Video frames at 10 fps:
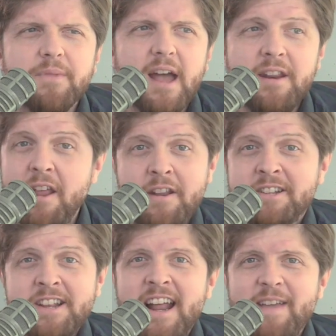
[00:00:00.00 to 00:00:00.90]
And
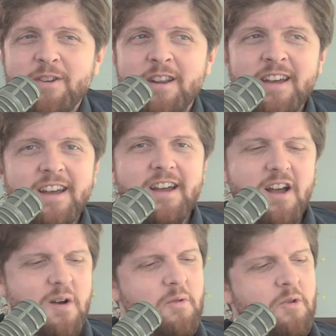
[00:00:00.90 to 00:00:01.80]
it's not even
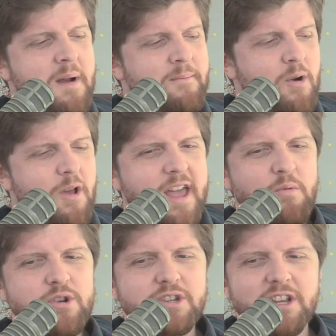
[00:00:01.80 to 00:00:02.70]
remember, it
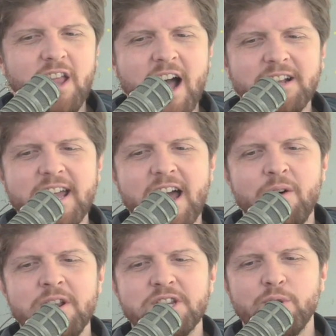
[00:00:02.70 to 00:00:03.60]
was locked
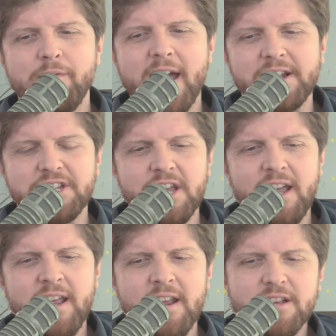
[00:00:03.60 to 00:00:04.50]
down until the
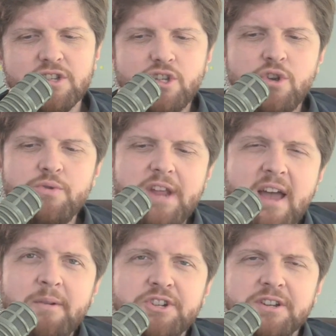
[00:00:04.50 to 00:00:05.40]
vaccine is too
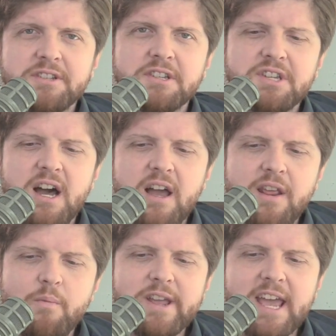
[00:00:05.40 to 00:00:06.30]
damaging to
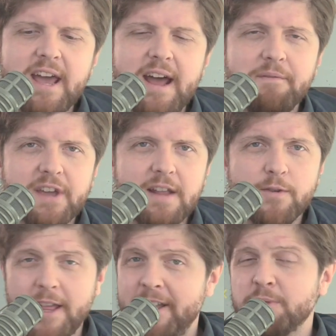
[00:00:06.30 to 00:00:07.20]
society. We can't advocate
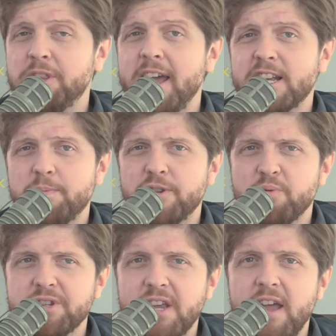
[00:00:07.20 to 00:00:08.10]
for that. That's what the experts
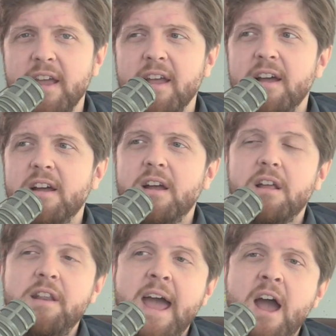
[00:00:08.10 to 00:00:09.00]
were saying.
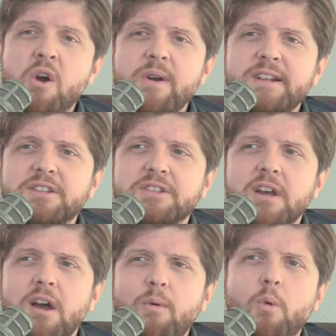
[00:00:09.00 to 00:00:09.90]
Now it's,
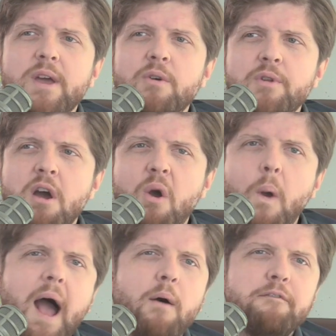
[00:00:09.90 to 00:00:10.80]
well, we don't
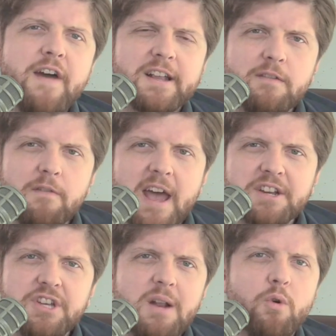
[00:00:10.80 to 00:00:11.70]
know how effective the
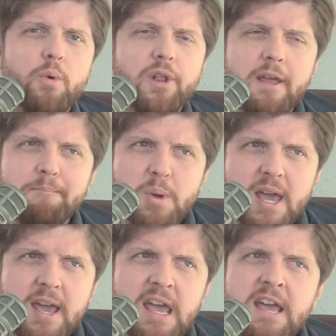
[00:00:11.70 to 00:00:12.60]
vaccine will really
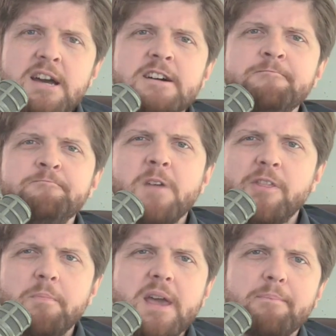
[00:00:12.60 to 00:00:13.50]
be.
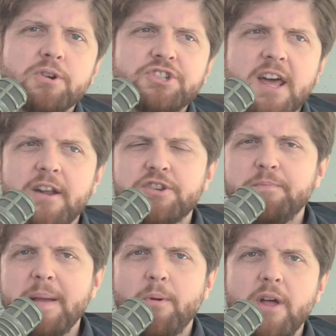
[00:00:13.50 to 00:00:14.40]
And there'll be a percentage
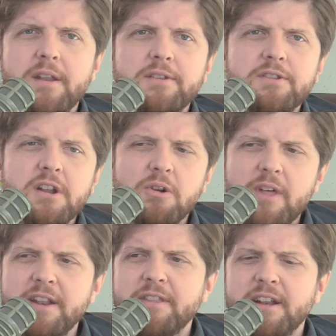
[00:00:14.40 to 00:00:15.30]
of people that, you know,
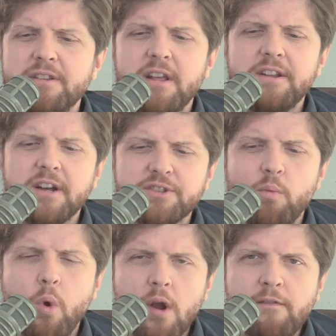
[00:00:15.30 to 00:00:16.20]
that, that it
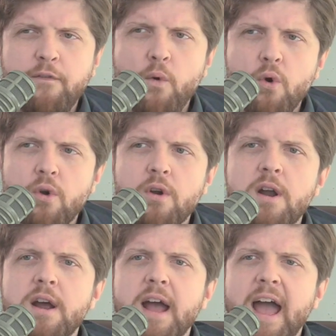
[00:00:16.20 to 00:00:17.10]
doesn't work
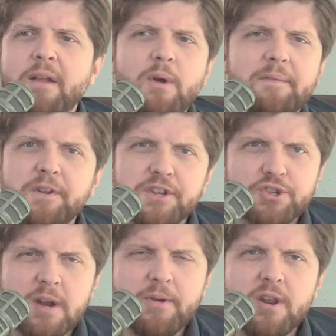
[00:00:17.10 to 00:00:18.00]
for and we have to
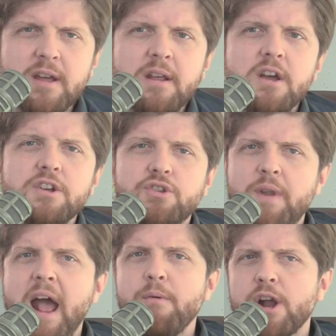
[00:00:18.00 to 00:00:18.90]
distribute it. So
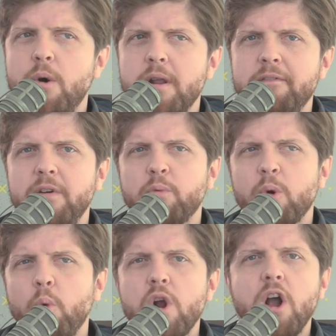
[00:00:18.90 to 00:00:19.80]
now we're going to,
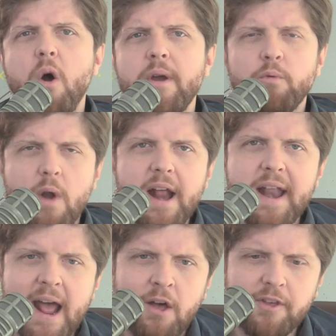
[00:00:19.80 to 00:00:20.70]
we're going right
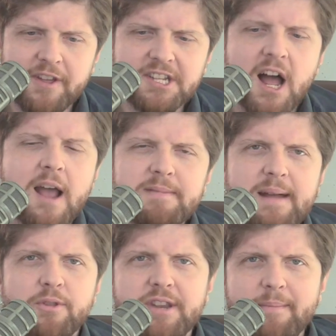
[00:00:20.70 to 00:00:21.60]
now that the
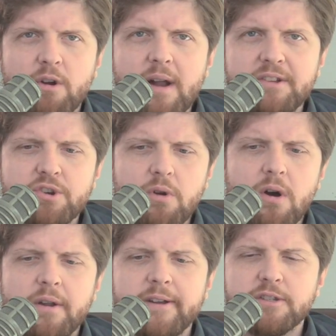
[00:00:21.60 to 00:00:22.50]
timetable the Democrats are
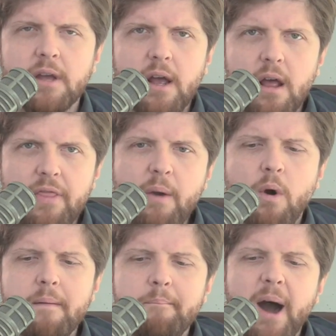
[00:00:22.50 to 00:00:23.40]
on is they
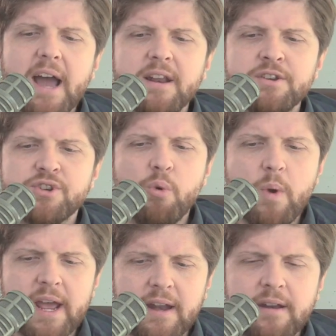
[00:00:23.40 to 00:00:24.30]
want Biden to
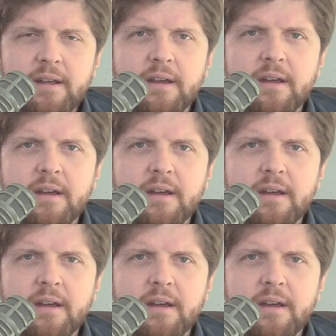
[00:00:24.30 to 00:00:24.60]
win.